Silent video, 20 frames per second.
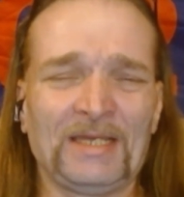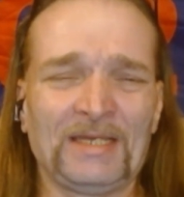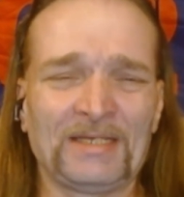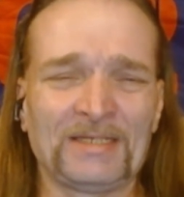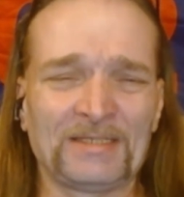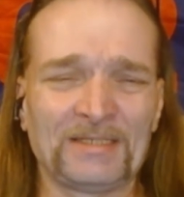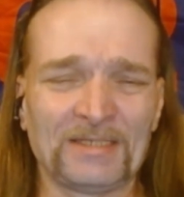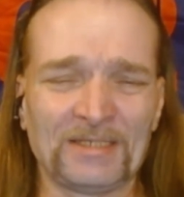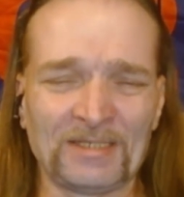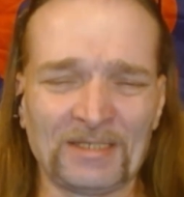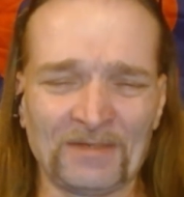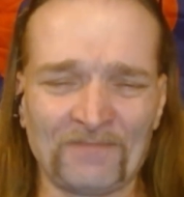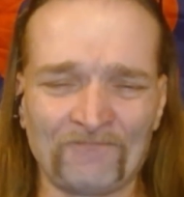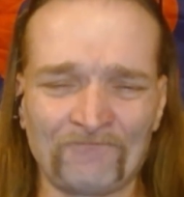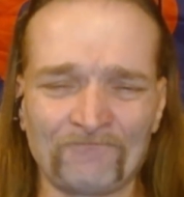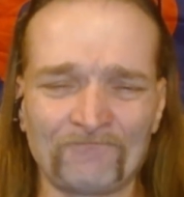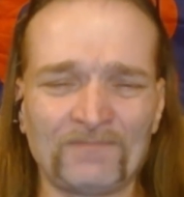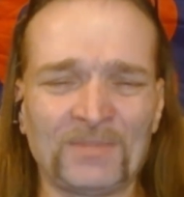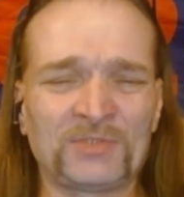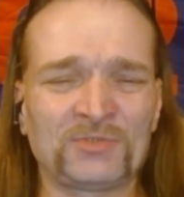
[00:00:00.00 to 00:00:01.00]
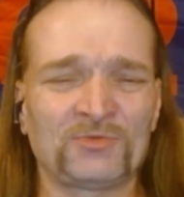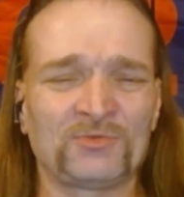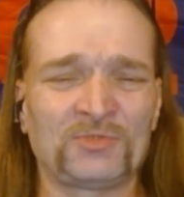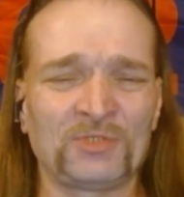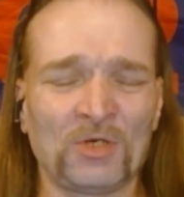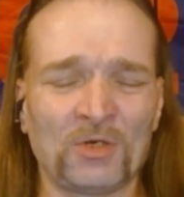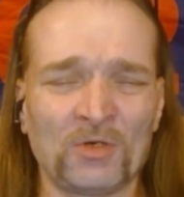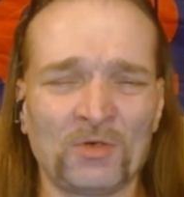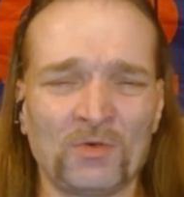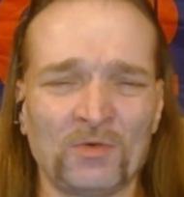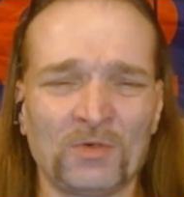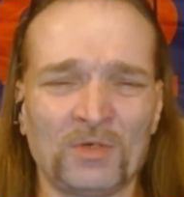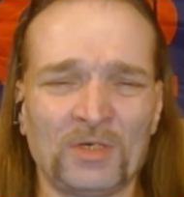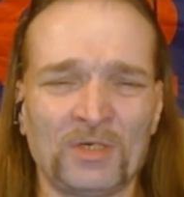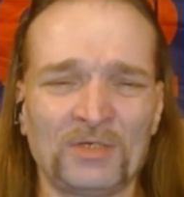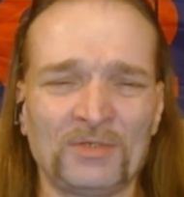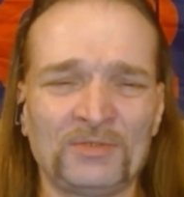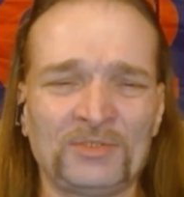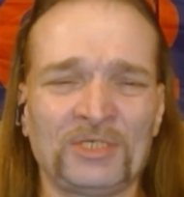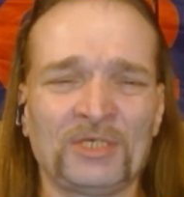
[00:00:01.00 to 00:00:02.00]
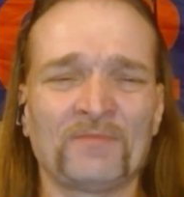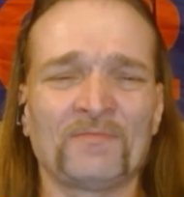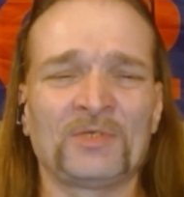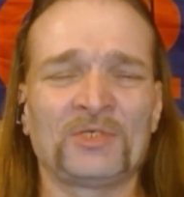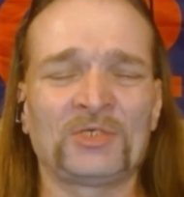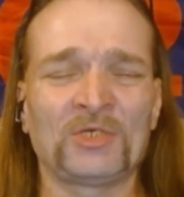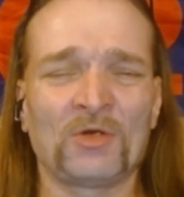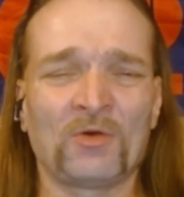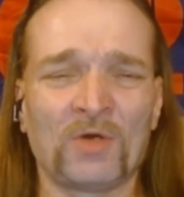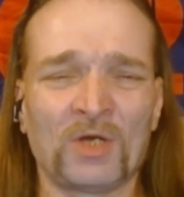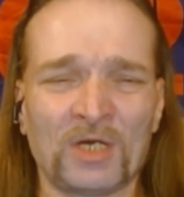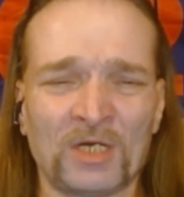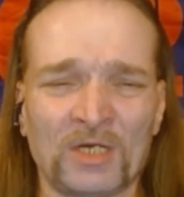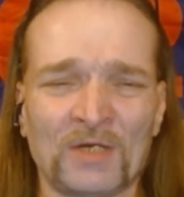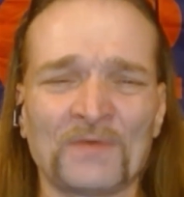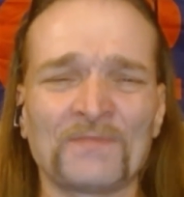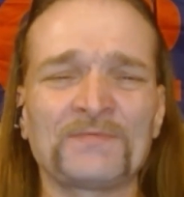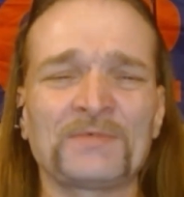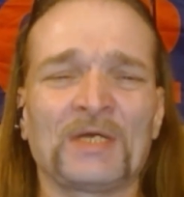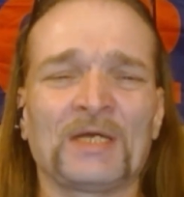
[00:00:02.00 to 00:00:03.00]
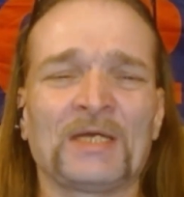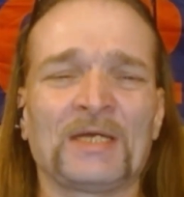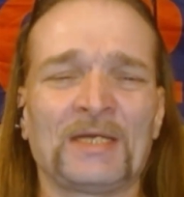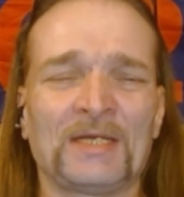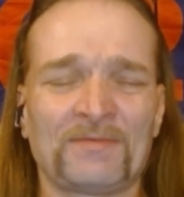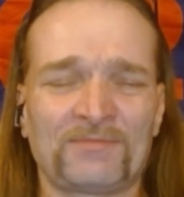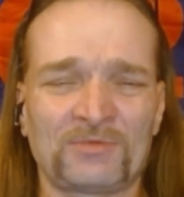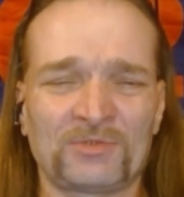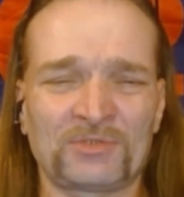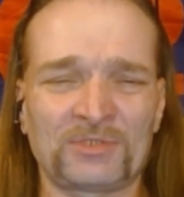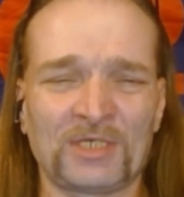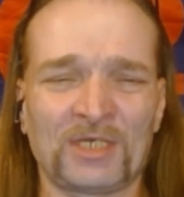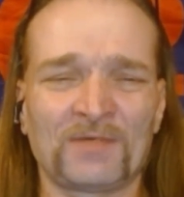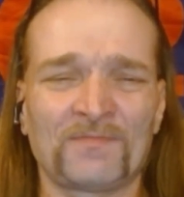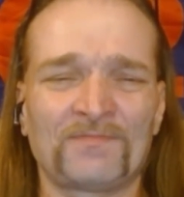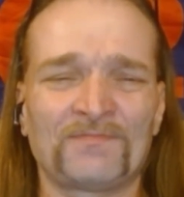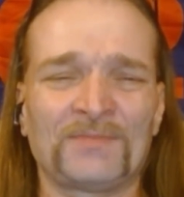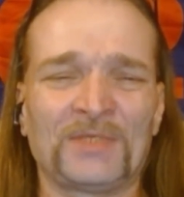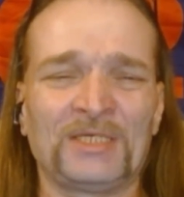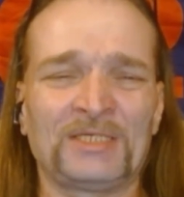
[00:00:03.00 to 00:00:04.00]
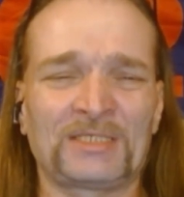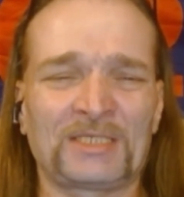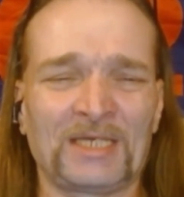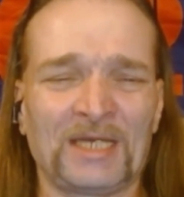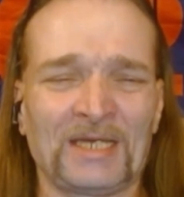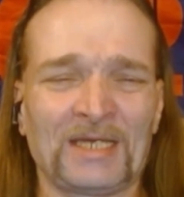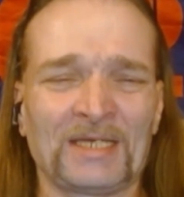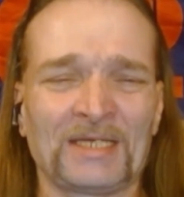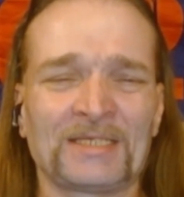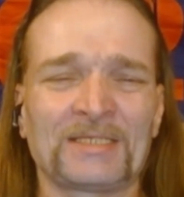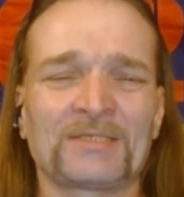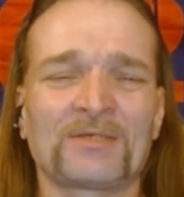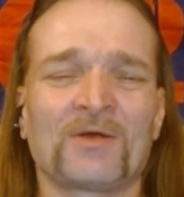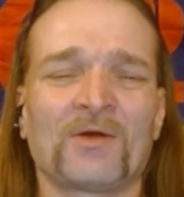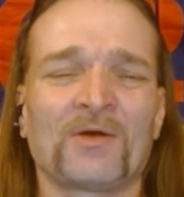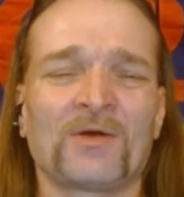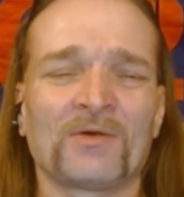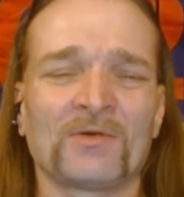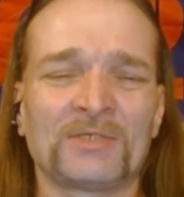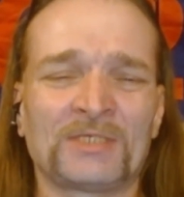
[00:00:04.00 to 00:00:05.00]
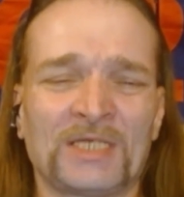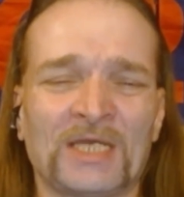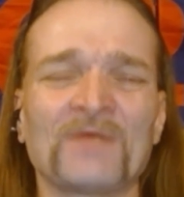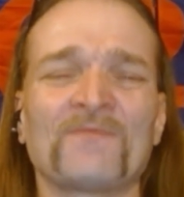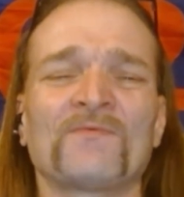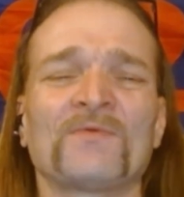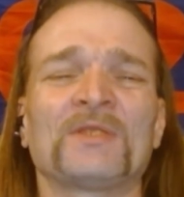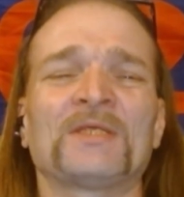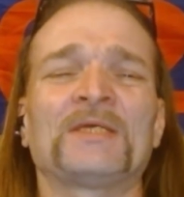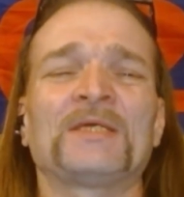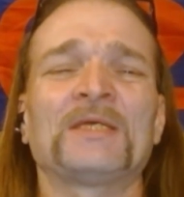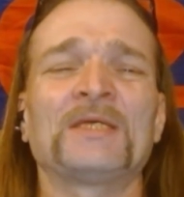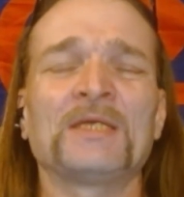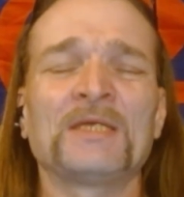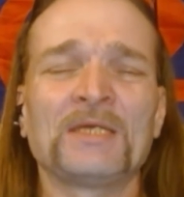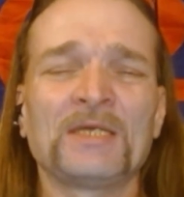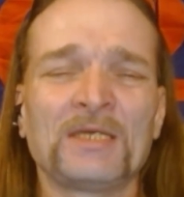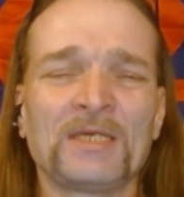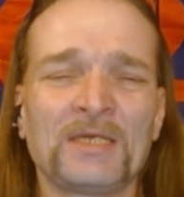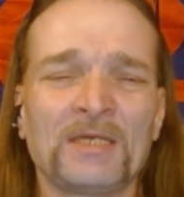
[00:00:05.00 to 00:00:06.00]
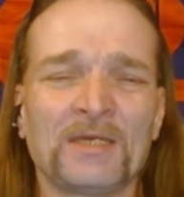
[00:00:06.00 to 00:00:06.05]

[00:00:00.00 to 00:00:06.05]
And Mr. Joe, Jim and Joe Hoft, I have to say, these guys are definitely